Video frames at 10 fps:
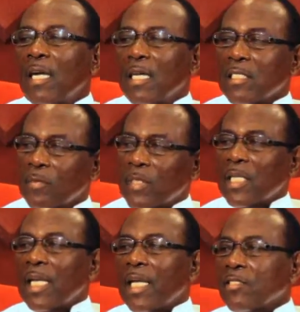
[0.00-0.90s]
I
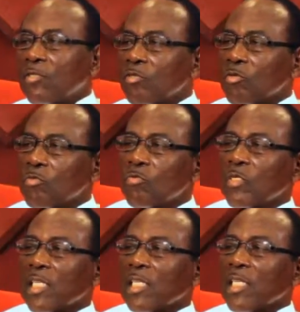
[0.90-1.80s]
specialize in
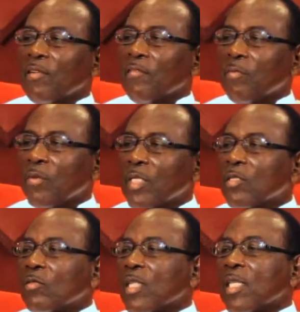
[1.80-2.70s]
shoes. I think everybody
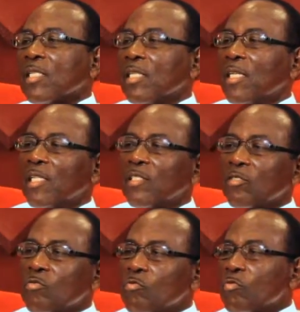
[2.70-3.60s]
know that. Yeah.
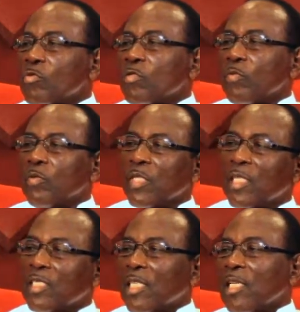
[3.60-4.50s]
Shoes,
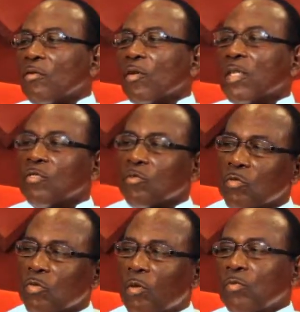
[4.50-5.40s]
boutique, Cinderella shoe
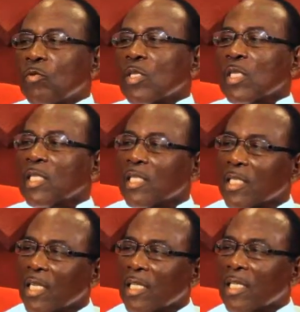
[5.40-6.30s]
shop, total mm-hmm. and
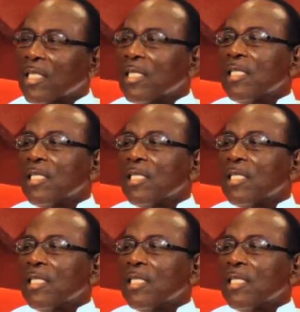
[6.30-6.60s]
together.